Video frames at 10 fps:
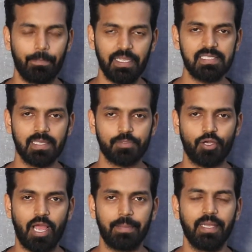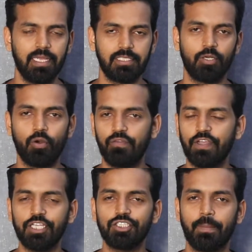please subscribe, hit the
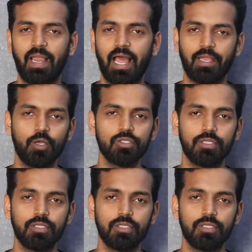notification bell icon so